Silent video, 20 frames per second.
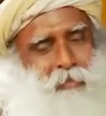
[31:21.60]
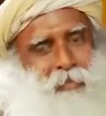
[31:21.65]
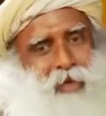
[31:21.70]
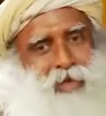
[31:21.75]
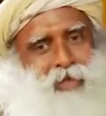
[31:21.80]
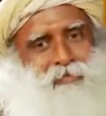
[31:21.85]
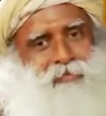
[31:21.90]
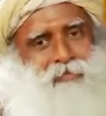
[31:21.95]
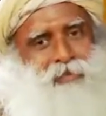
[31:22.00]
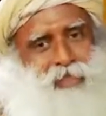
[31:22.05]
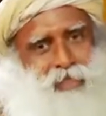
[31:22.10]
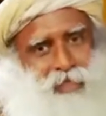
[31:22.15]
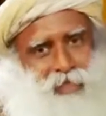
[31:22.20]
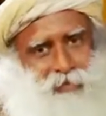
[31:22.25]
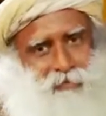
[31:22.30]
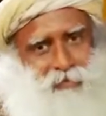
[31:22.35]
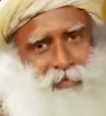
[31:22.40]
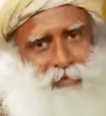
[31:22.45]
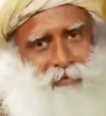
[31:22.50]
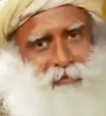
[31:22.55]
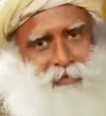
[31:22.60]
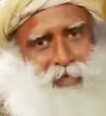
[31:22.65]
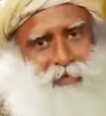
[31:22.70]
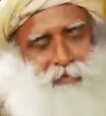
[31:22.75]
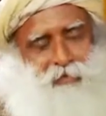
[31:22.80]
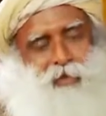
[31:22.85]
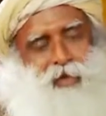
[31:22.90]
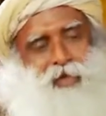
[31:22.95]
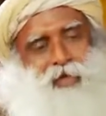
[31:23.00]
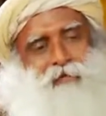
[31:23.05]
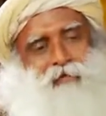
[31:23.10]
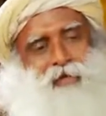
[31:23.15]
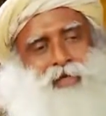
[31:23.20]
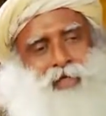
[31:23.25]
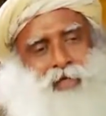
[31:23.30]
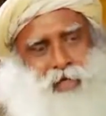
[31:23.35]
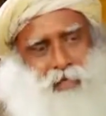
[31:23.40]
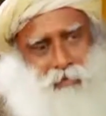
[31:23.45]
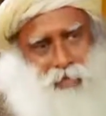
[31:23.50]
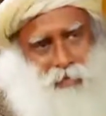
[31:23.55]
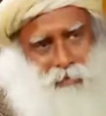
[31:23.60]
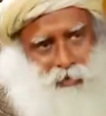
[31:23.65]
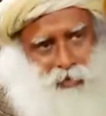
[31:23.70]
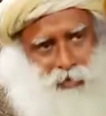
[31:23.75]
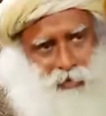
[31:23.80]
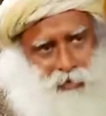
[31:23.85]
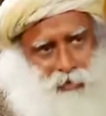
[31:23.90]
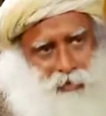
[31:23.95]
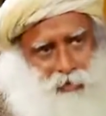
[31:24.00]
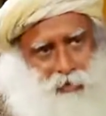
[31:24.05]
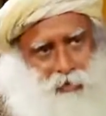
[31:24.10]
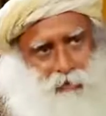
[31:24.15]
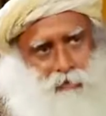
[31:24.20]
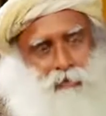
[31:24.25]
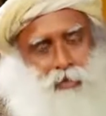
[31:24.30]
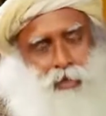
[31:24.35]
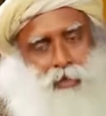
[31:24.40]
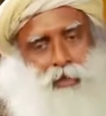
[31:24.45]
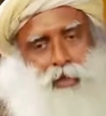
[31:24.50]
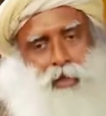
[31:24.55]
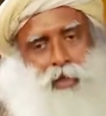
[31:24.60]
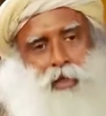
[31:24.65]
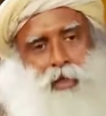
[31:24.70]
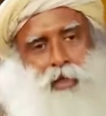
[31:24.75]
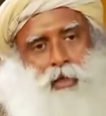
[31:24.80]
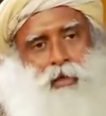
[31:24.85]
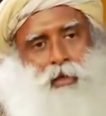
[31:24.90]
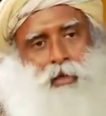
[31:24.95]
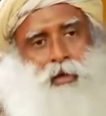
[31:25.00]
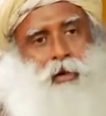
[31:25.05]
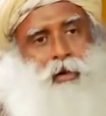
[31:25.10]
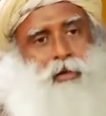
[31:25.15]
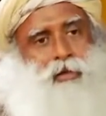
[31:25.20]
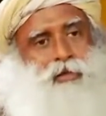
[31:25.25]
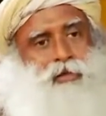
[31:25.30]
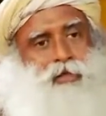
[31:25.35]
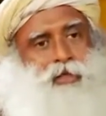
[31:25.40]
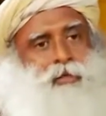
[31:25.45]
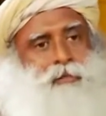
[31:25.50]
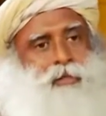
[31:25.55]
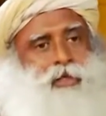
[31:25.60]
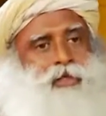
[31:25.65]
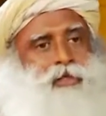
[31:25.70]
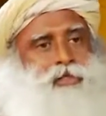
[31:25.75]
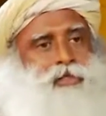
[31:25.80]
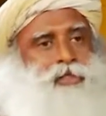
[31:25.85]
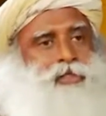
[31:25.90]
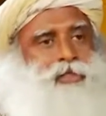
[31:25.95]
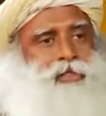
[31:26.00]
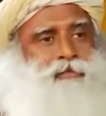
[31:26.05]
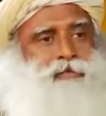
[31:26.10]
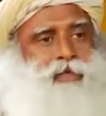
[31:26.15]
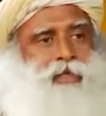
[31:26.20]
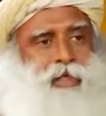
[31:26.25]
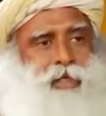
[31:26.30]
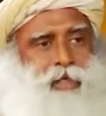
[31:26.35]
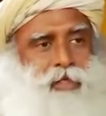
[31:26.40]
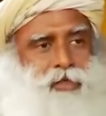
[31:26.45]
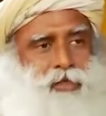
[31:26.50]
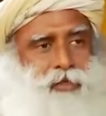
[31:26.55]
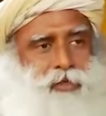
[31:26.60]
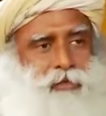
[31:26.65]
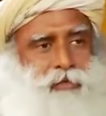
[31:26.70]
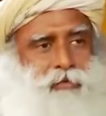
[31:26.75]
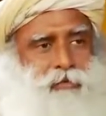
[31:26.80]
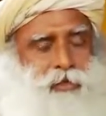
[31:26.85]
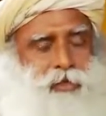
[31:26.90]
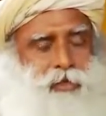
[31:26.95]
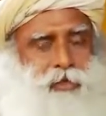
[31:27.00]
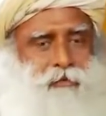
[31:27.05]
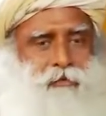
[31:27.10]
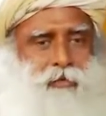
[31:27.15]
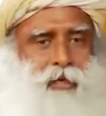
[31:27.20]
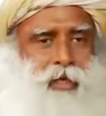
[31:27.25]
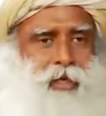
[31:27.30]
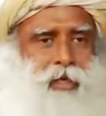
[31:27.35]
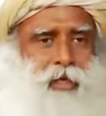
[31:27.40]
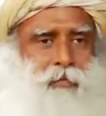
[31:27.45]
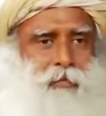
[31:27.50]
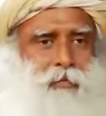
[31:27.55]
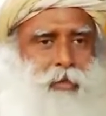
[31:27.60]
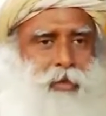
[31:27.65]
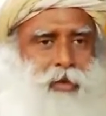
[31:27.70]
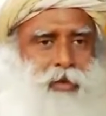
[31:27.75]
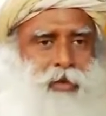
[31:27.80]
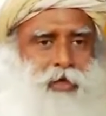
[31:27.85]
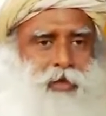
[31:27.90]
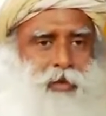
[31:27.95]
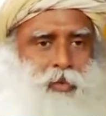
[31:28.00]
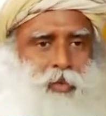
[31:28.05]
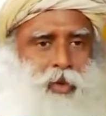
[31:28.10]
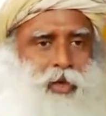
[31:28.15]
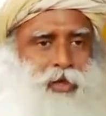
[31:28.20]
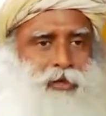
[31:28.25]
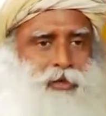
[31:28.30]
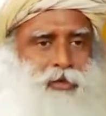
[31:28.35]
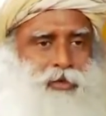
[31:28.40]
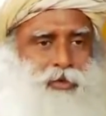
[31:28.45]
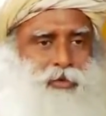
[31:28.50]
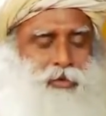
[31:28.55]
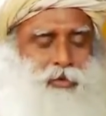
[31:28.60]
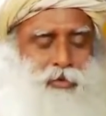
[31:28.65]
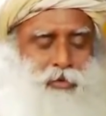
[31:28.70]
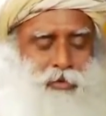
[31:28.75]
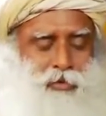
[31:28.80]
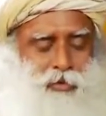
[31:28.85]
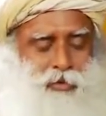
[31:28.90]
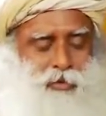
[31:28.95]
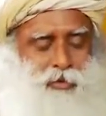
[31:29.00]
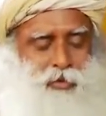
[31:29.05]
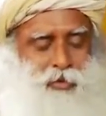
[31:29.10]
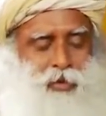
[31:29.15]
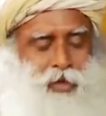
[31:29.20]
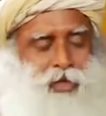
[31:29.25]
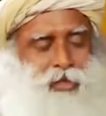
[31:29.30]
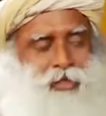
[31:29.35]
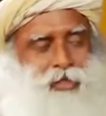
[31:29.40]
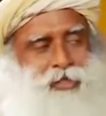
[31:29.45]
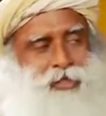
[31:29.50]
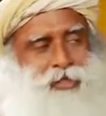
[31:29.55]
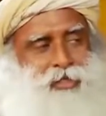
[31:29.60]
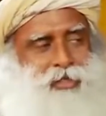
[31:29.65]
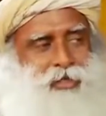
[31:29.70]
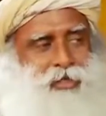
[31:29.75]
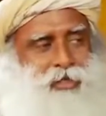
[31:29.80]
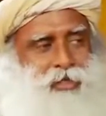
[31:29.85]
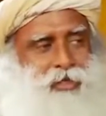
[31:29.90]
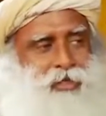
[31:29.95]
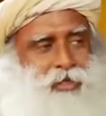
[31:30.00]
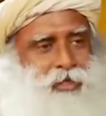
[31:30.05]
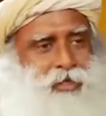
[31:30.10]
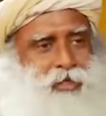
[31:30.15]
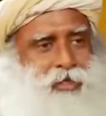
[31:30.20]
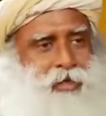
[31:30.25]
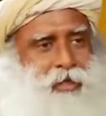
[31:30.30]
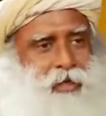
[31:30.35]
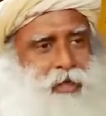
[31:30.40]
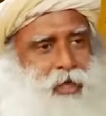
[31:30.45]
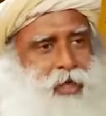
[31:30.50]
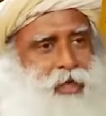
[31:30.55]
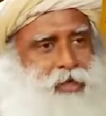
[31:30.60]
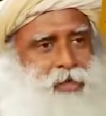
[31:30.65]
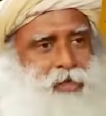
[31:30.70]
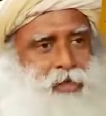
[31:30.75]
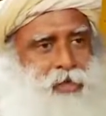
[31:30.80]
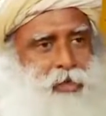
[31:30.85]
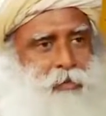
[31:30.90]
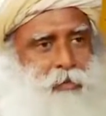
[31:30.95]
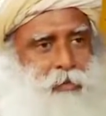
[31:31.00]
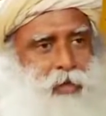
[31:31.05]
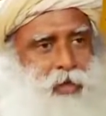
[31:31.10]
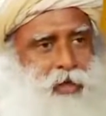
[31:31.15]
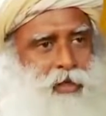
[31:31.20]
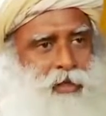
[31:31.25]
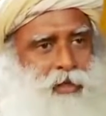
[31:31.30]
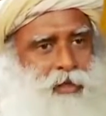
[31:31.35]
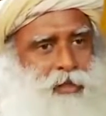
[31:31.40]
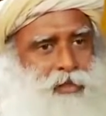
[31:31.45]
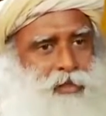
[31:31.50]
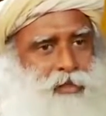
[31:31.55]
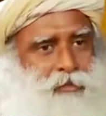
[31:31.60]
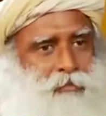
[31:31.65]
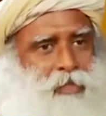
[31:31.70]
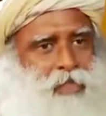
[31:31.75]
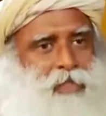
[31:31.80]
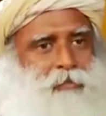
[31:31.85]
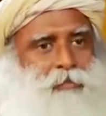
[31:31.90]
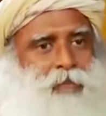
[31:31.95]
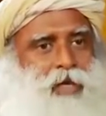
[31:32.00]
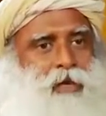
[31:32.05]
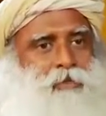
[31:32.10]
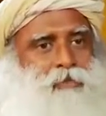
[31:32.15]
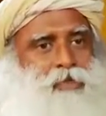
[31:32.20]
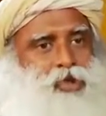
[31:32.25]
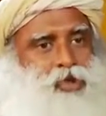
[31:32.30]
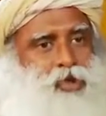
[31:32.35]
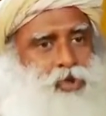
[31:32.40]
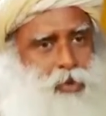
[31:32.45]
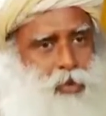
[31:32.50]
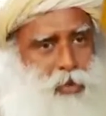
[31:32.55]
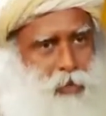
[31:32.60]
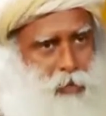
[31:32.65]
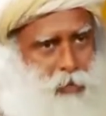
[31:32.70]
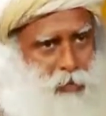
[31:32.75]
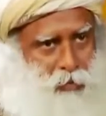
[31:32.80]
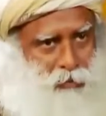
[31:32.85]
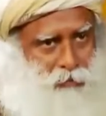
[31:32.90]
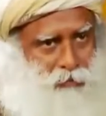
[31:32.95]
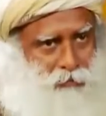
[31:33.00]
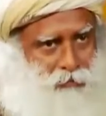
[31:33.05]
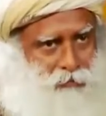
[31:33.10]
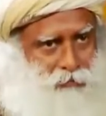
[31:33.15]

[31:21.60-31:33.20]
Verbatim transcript: But whichever way, whatever they may be, for the long-term interest of the nation, it's very important One, uh, two, or three national parties must become strong.